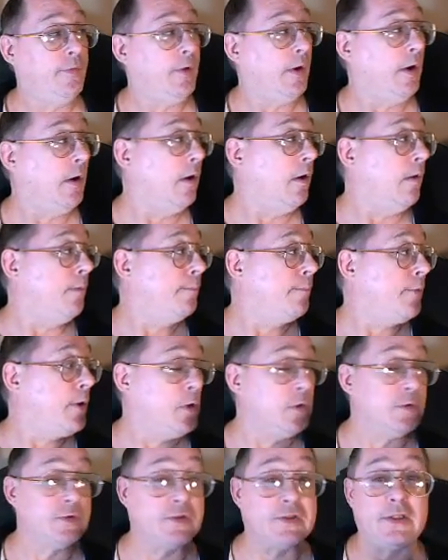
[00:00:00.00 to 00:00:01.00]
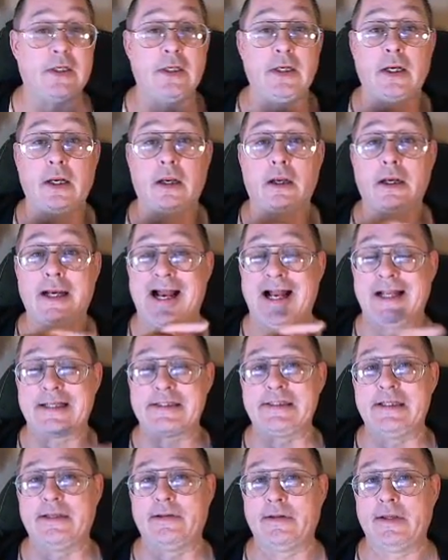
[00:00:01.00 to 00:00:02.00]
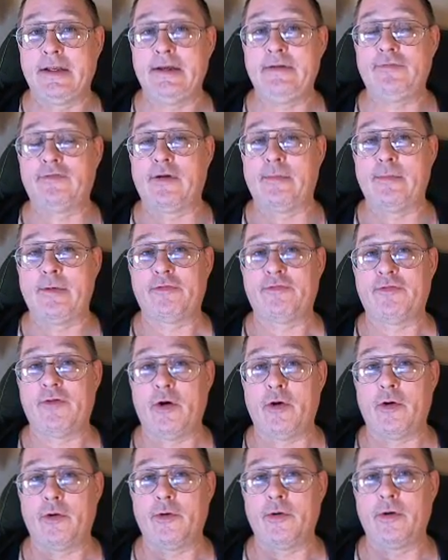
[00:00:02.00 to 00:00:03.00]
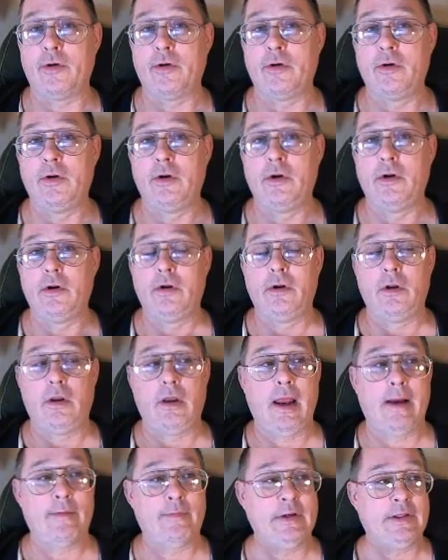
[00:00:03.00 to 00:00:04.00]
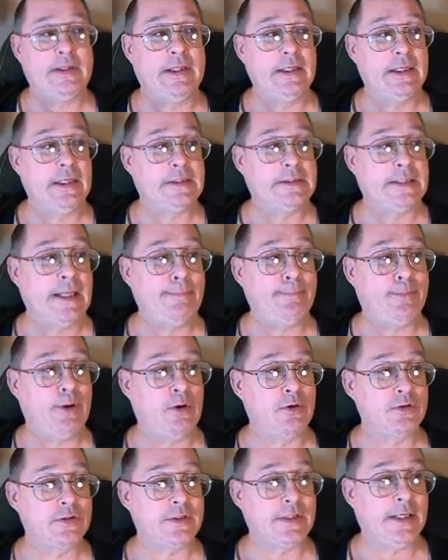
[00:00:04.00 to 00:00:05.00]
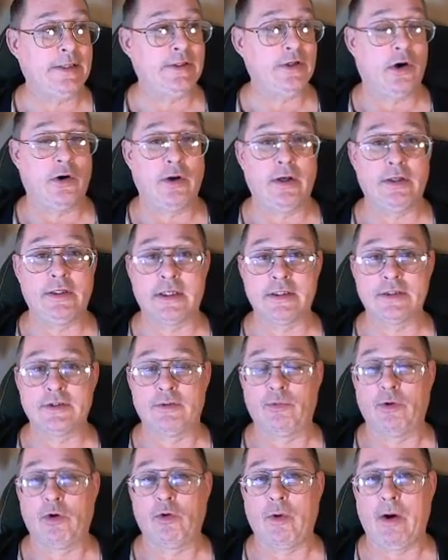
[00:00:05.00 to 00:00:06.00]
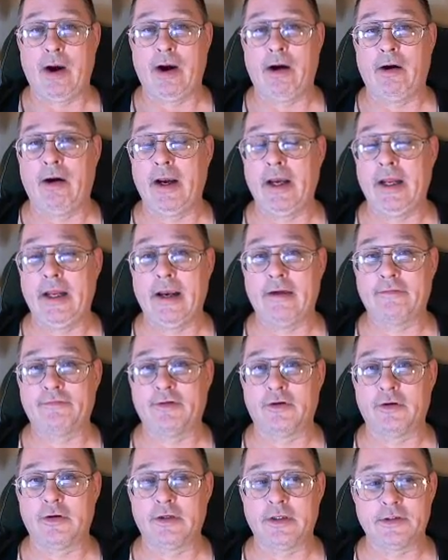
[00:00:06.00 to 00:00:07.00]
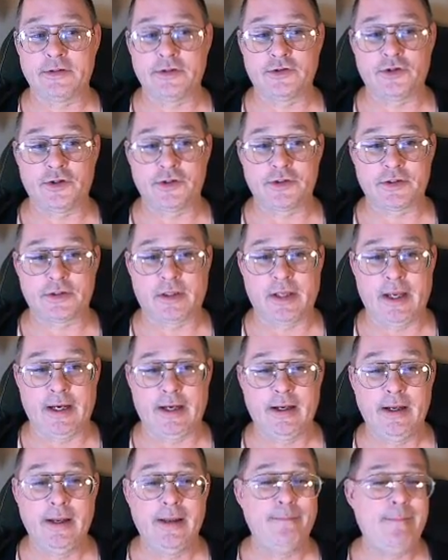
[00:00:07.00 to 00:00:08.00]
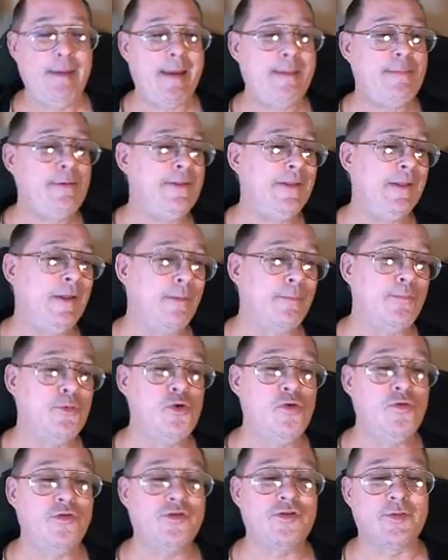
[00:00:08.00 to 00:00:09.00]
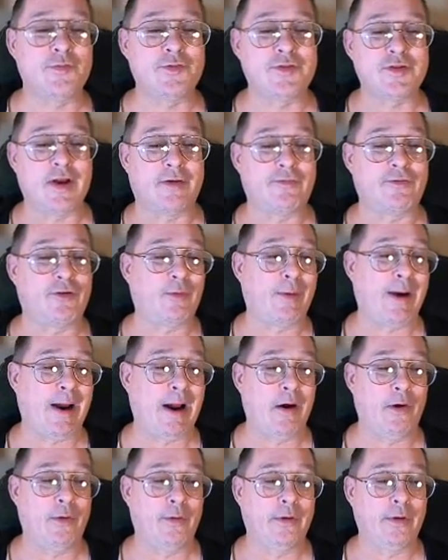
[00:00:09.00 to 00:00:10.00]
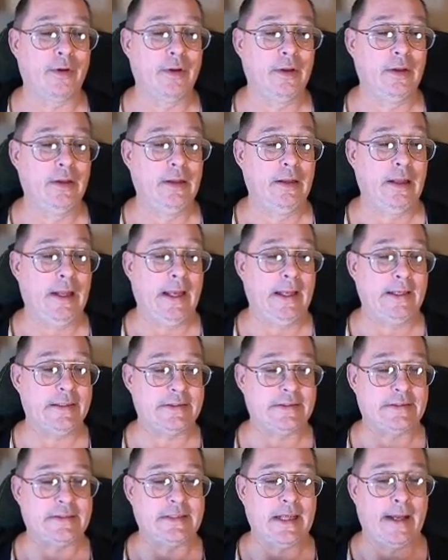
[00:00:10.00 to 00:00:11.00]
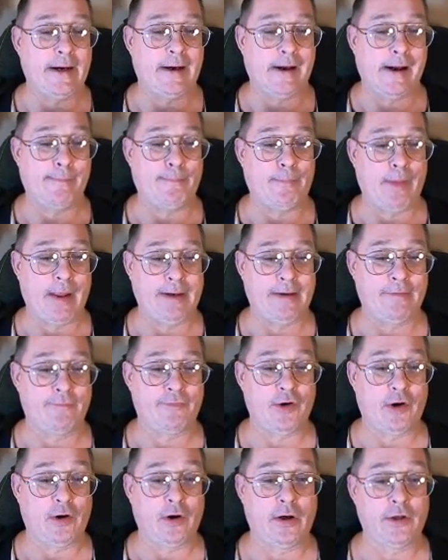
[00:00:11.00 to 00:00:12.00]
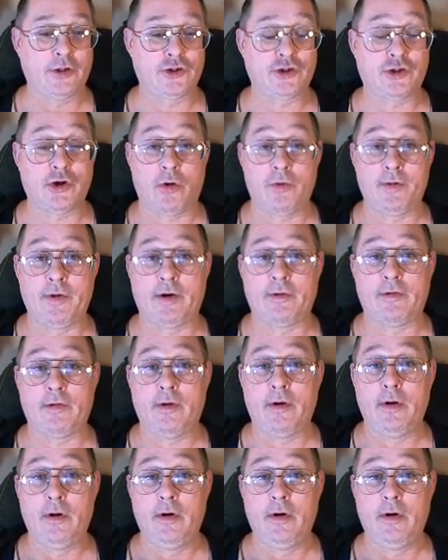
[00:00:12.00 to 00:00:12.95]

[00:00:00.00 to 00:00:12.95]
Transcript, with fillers: They're posting constantly from a phone. Everything that they post, they don't doesn't require any effort. It's just like maybe they'll move some stuff around and set up like if they're going to show their